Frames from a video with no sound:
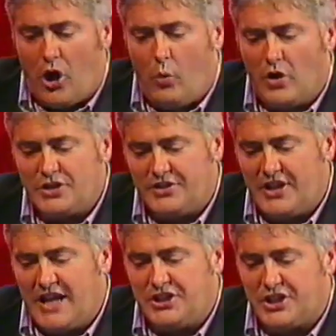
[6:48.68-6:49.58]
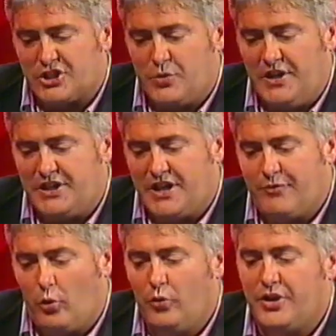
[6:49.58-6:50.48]
Star, what did the ageing Swede
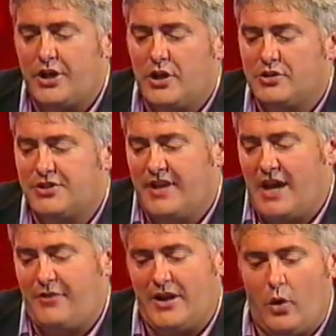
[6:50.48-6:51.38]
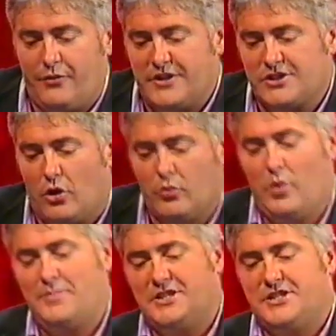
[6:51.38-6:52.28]
give all the girls in the FA office on